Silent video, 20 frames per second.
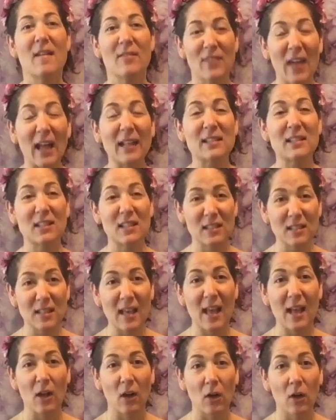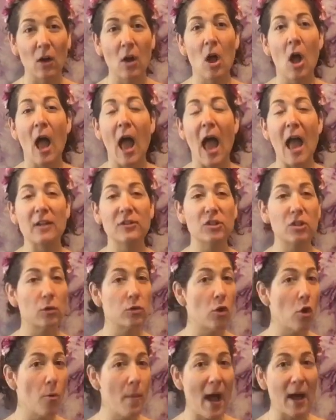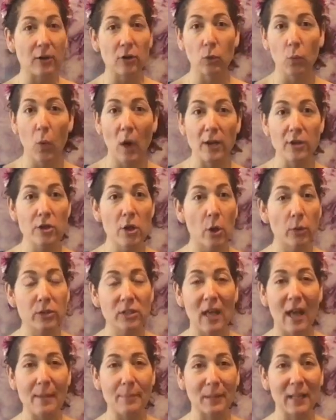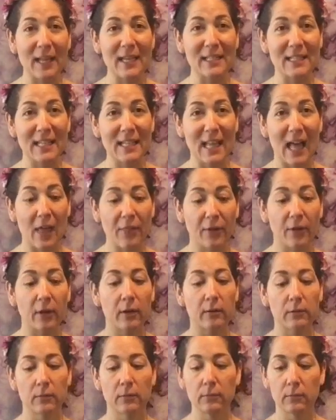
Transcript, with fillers: That's the scale. And so no matter what notes I play together,